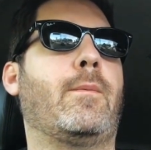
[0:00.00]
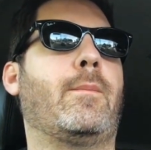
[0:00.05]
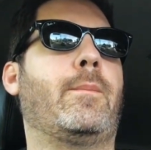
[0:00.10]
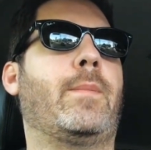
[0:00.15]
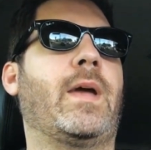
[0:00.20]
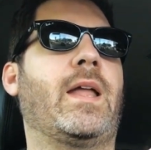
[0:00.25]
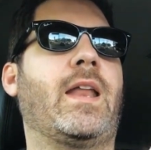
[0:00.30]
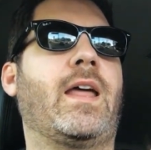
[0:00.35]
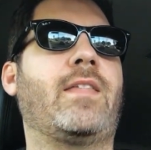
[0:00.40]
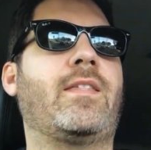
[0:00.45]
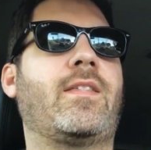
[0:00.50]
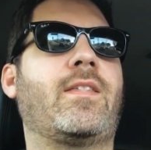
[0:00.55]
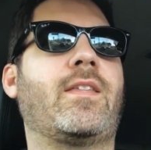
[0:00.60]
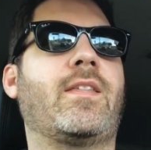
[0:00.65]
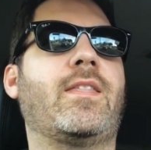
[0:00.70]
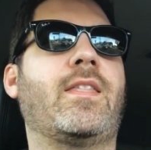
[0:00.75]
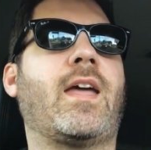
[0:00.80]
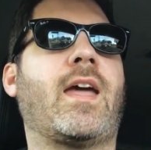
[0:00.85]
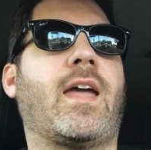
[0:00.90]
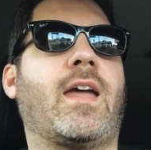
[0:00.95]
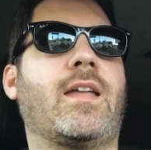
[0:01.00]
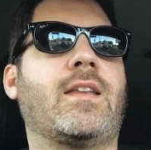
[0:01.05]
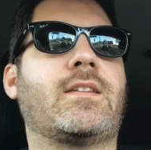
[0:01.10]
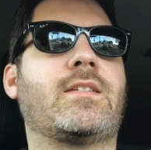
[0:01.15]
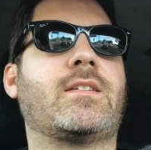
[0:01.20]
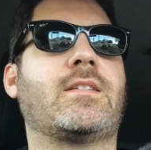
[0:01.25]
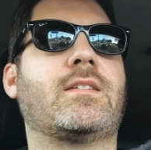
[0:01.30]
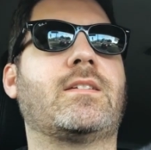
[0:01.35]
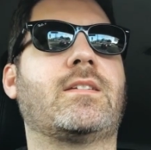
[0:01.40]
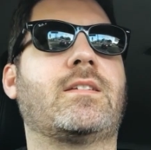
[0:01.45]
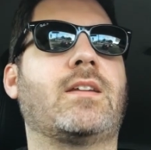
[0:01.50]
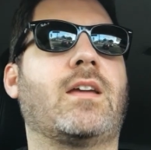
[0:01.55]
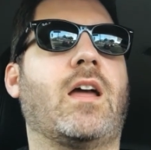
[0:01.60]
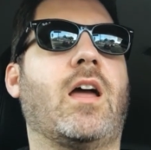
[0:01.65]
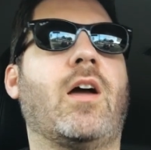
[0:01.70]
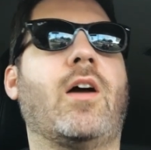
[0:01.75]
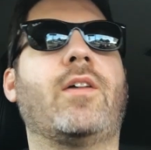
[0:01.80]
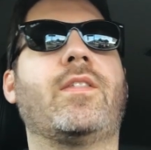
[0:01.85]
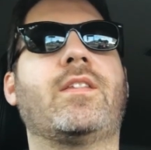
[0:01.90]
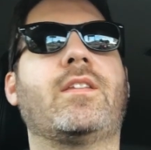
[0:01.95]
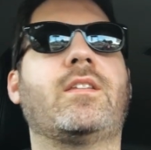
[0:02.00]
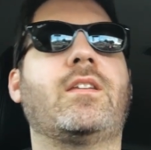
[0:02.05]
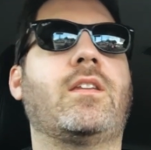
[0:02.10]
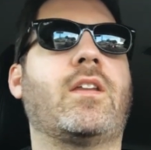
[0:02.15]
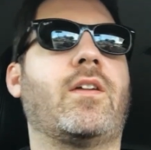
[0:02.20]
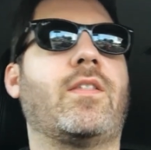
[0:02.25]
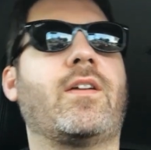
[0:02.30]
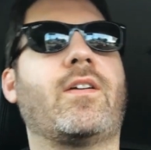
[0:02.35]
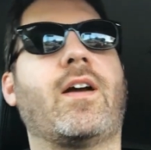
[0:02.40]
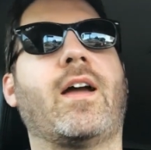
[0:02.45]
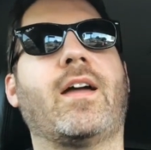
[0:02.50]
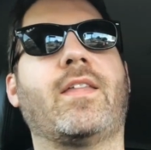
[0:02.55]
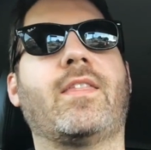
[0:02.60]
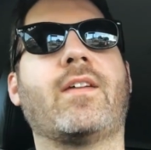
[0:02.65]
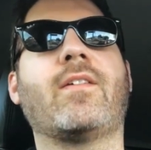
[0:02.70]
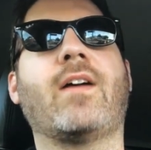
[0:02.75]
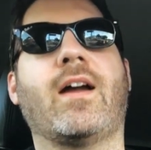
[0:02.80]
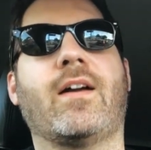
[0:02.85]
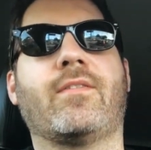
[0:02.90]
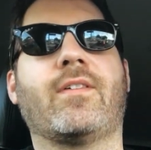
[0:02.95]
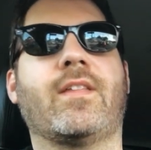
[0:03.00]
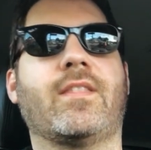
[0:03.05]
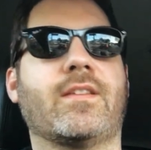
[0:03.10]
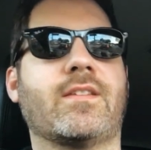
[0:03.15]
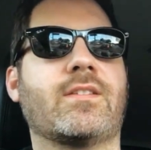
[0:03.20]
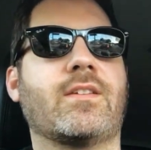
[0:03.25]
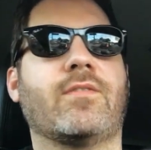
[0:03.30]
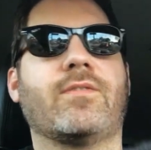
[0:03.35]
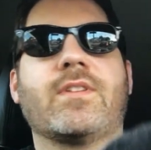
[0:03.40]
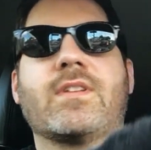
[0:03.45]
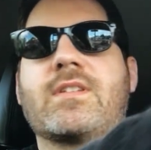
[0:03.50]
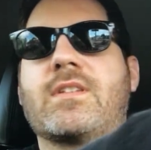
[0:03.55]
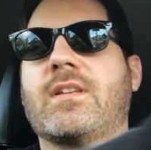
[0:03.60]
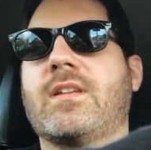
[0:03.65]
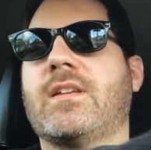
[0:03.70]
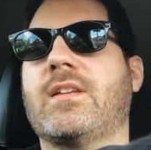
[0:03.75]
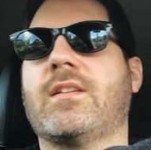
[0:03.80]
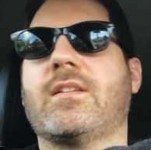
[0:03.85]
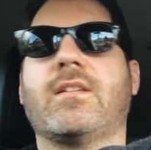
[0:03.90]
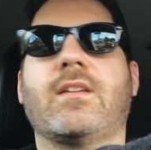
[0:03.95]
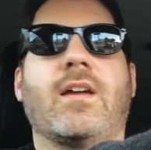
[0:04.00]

But other than that, you know, there are others, obviously.